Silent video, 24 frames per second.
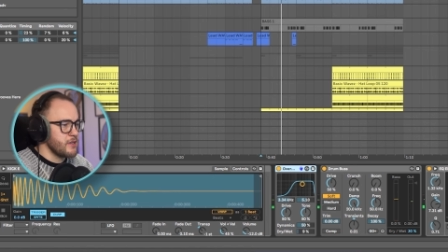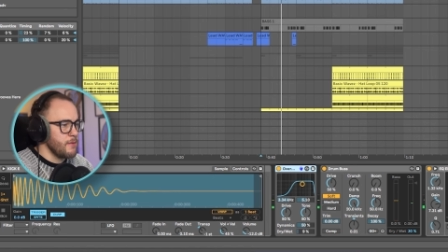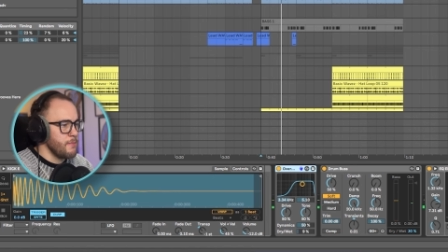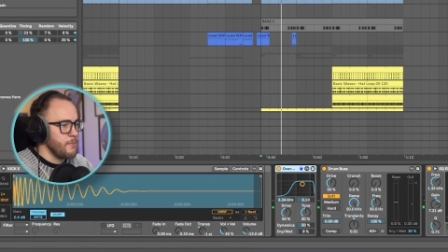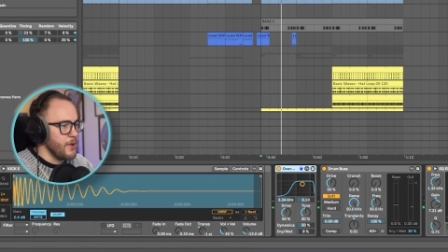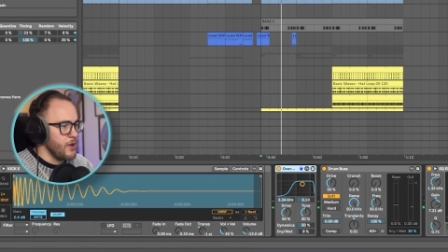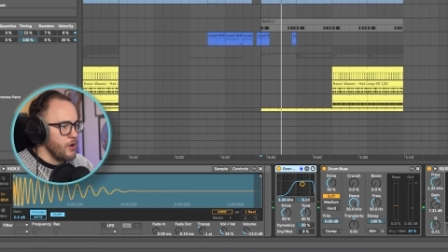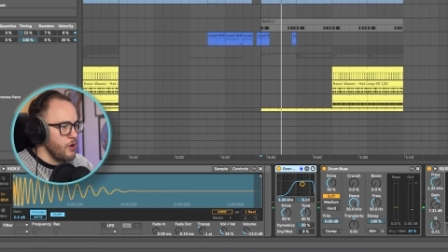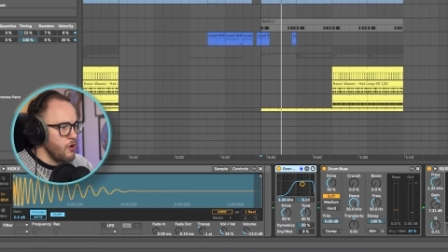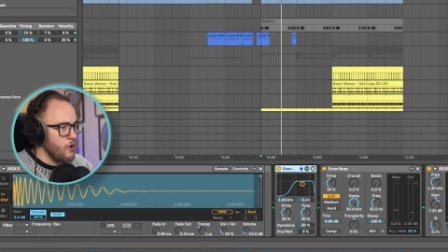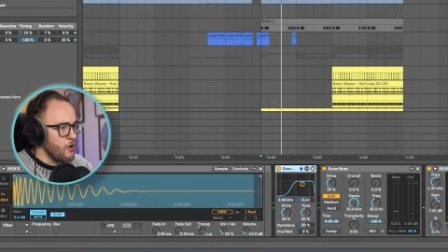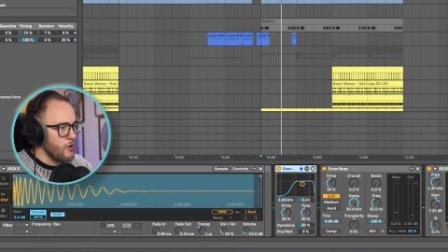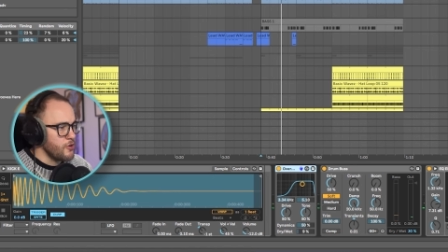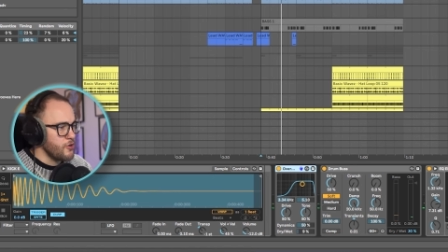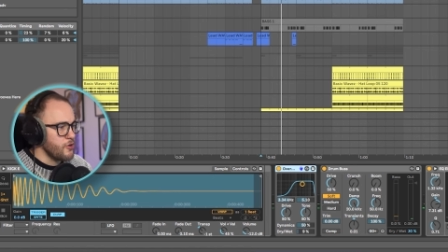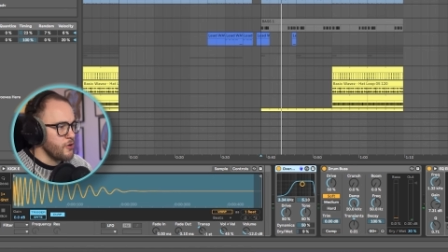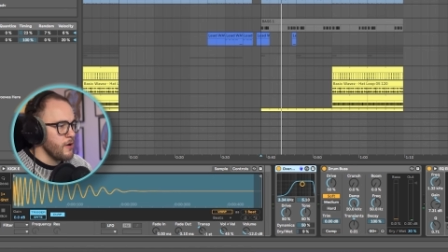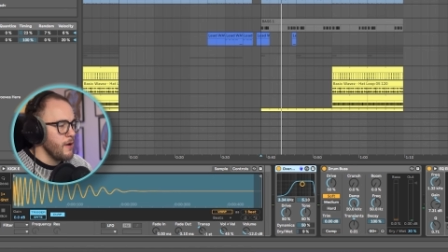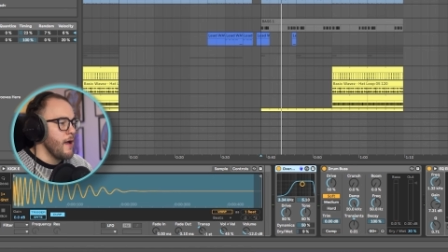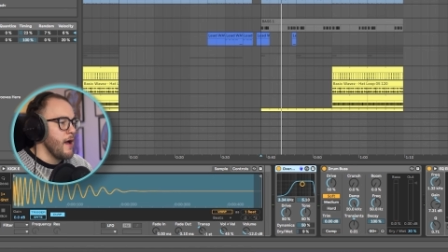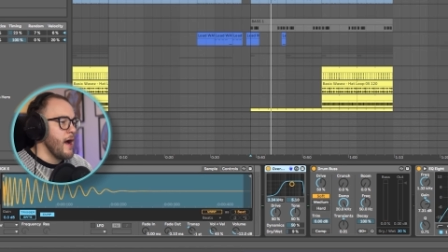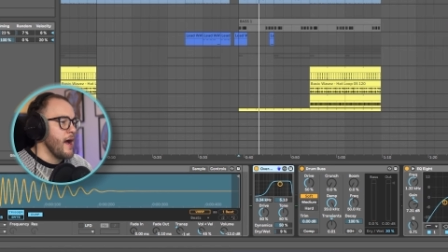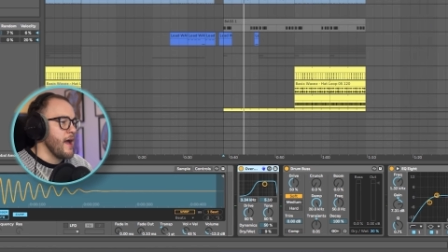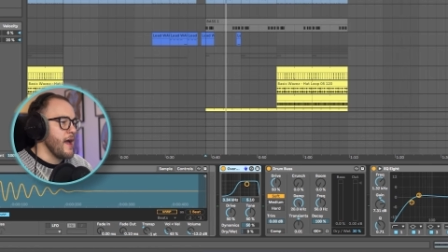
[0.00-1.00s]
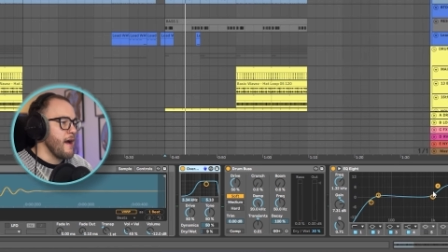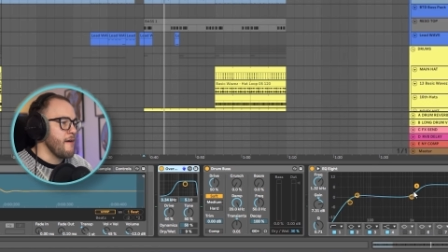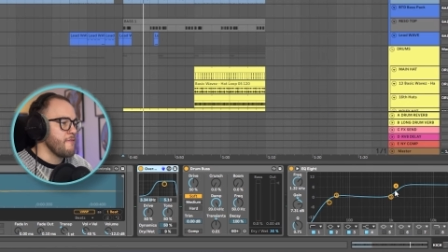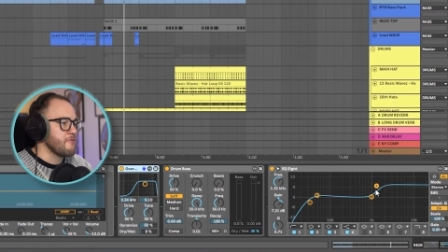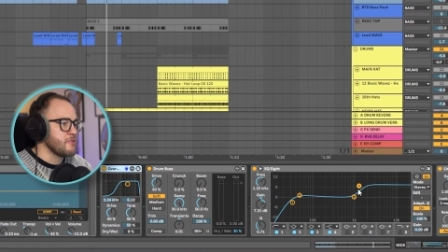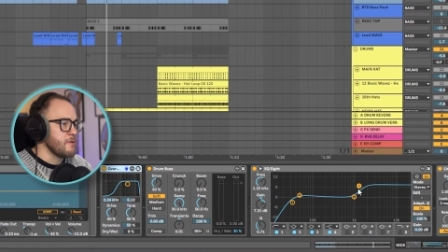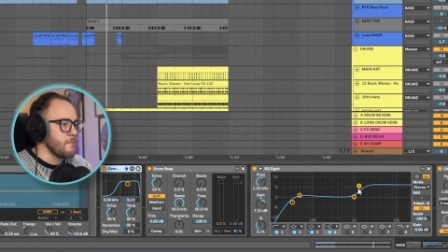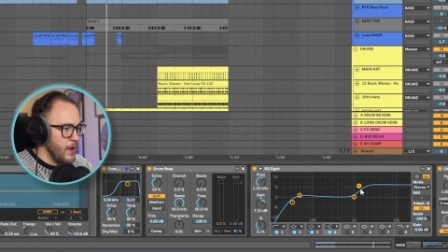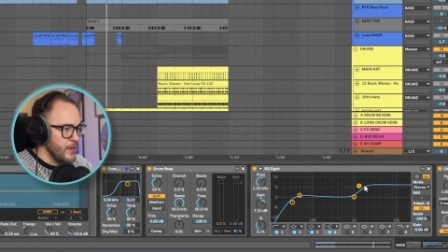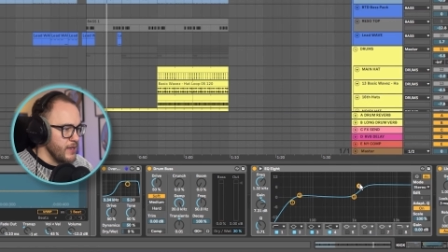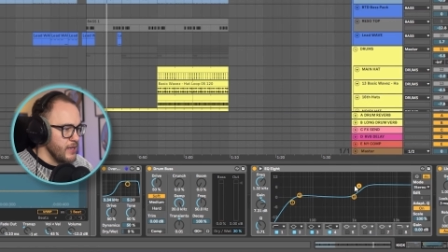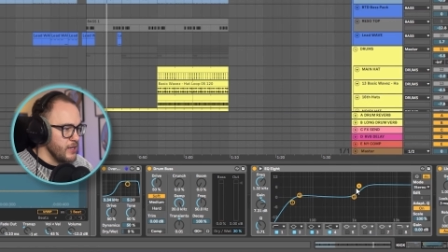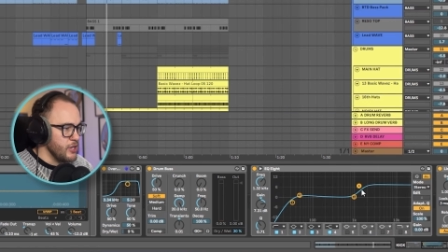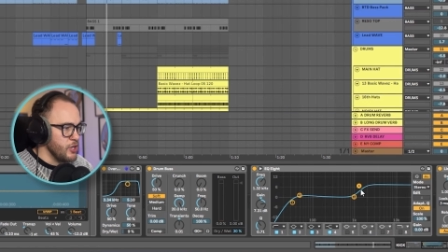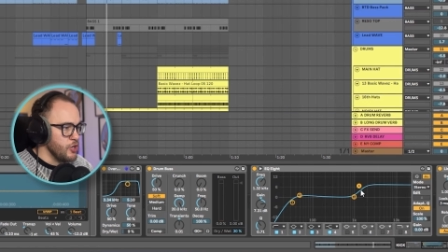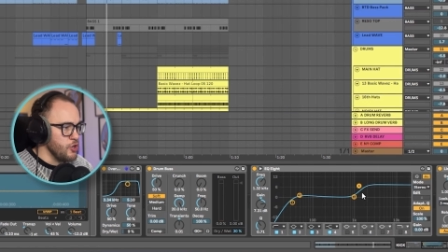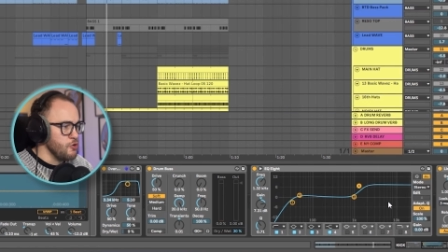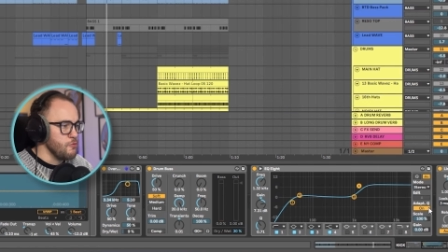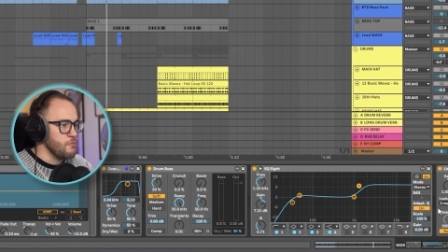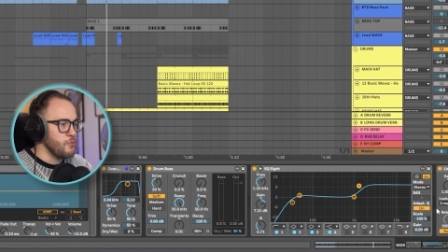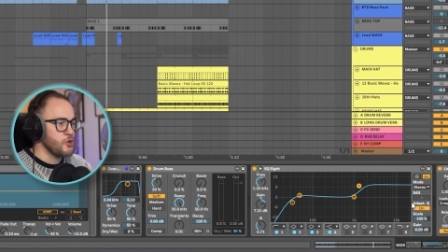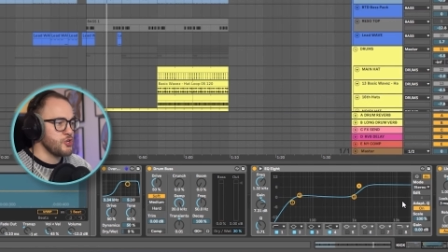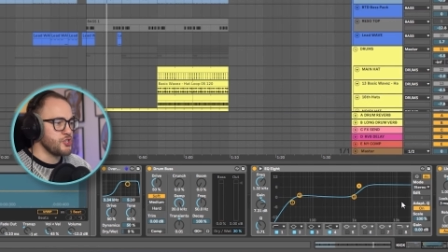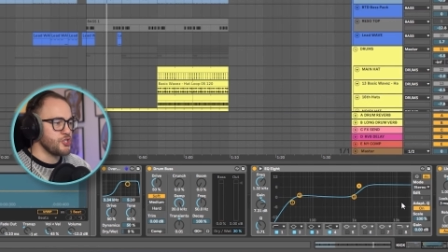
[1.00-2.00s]
a bit harder. I have some
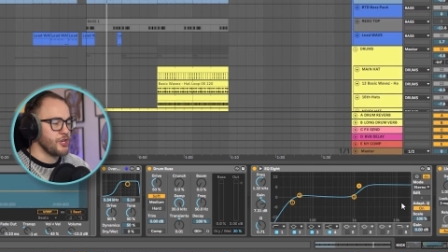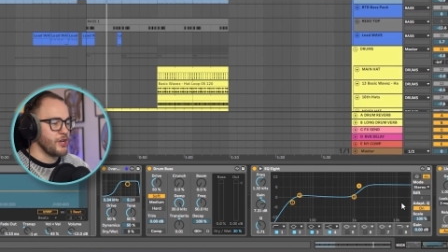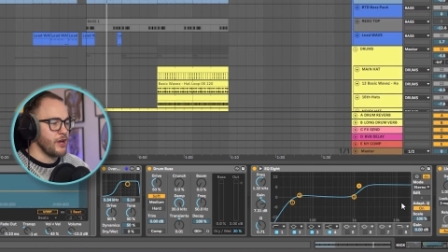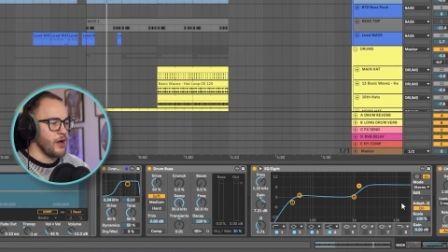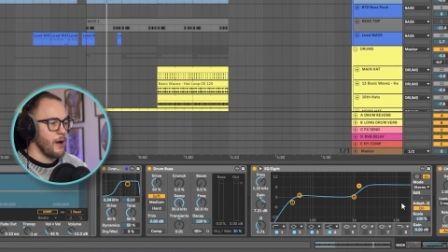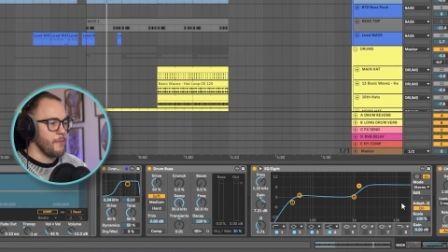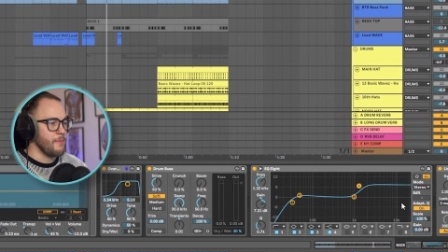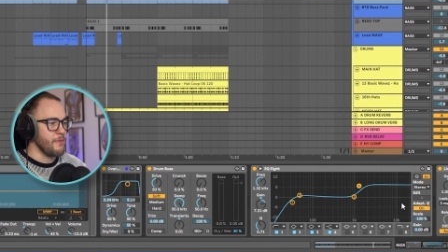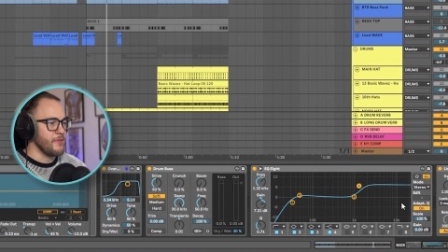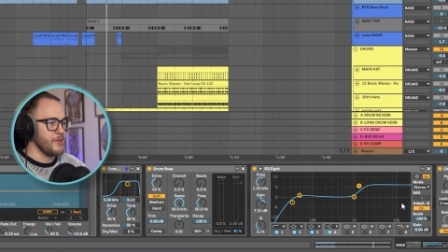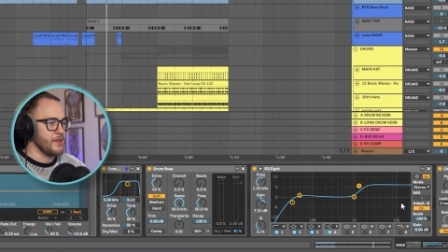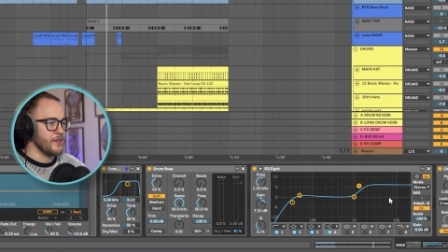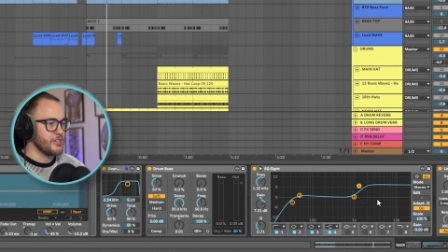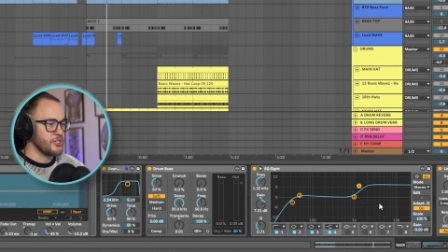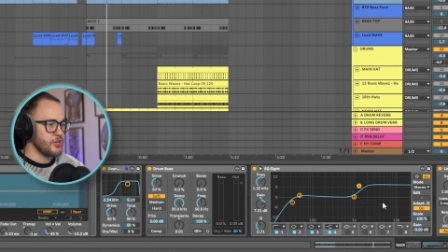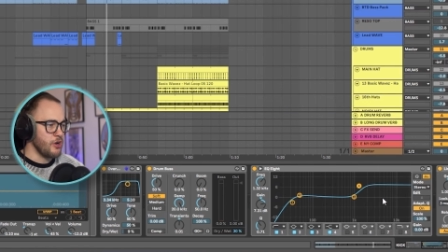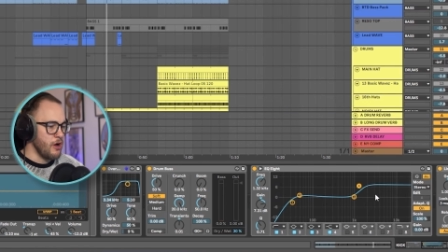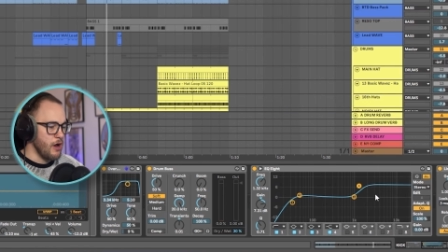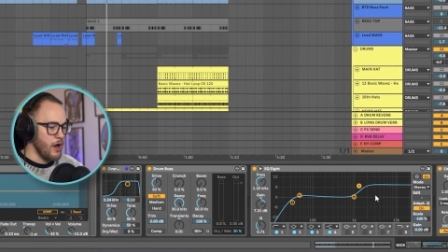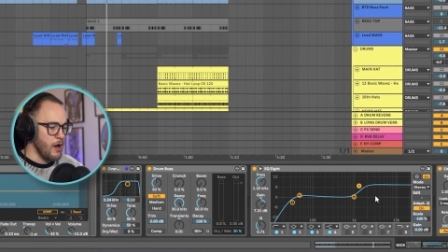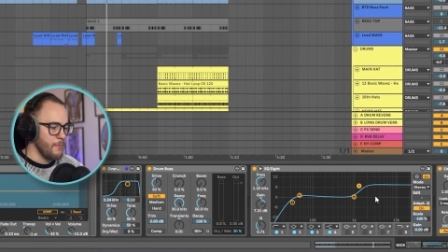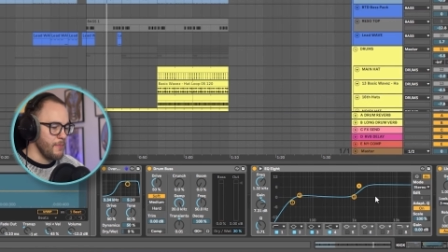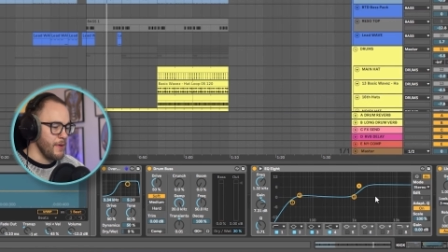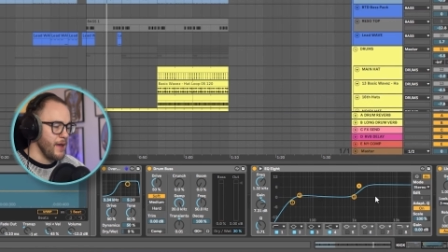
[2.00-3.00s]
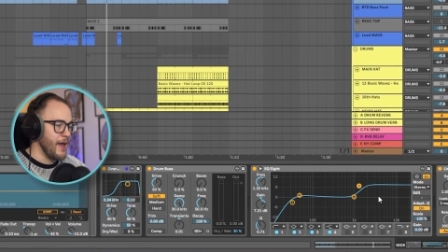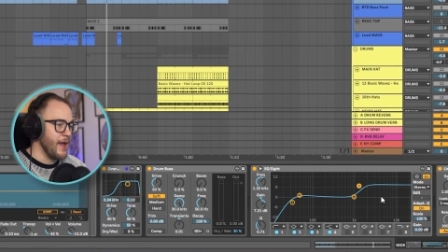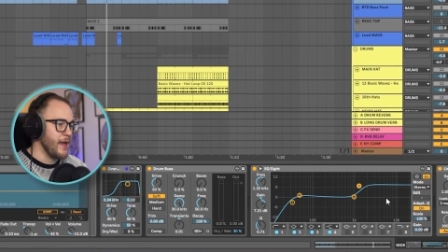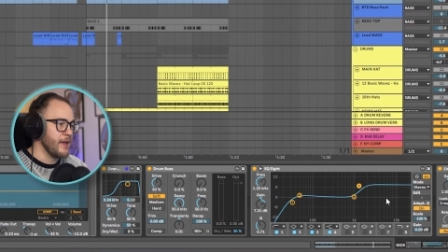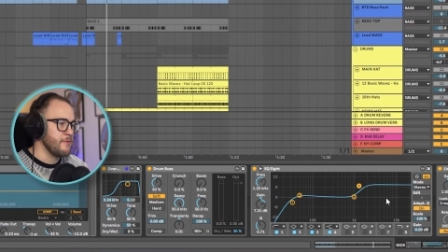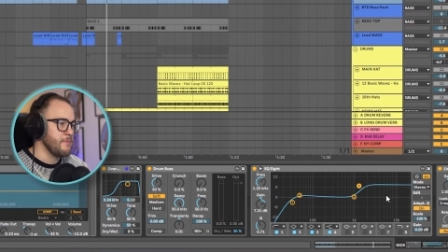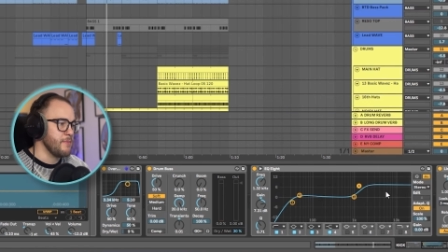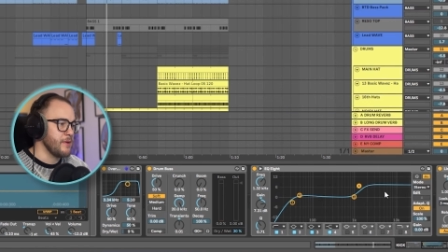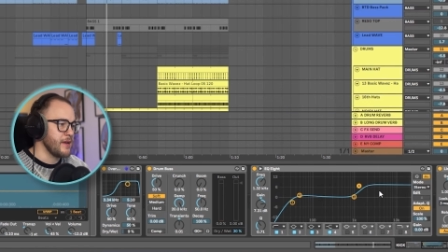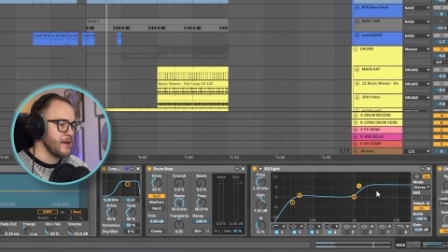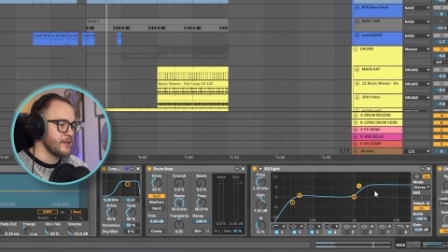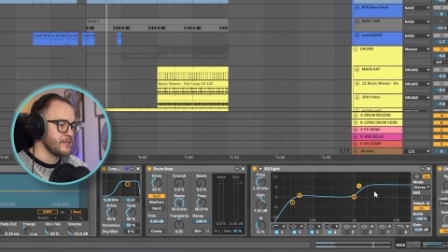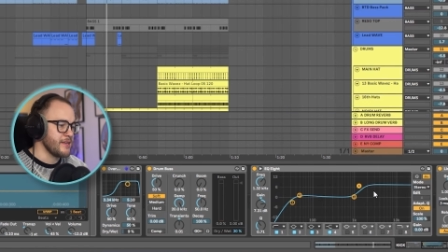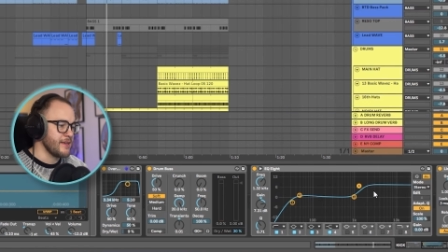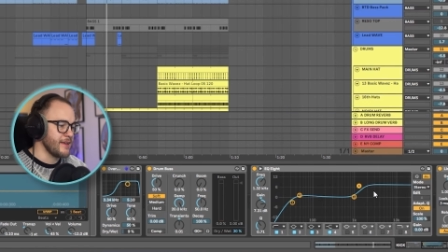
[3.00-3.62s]
EQ pushing up the top end because,